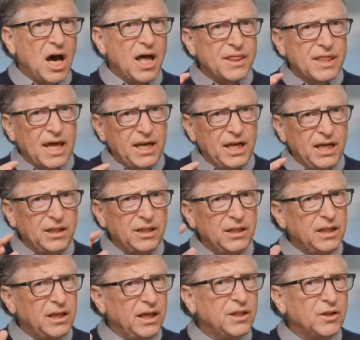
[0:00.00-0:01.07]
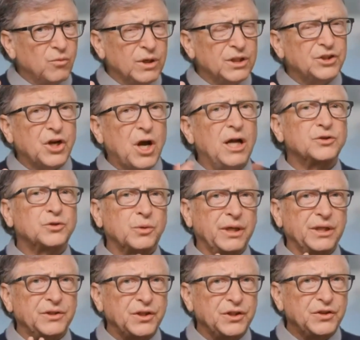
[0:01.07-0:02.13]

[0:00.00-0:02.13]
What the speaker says: than in the rich countries.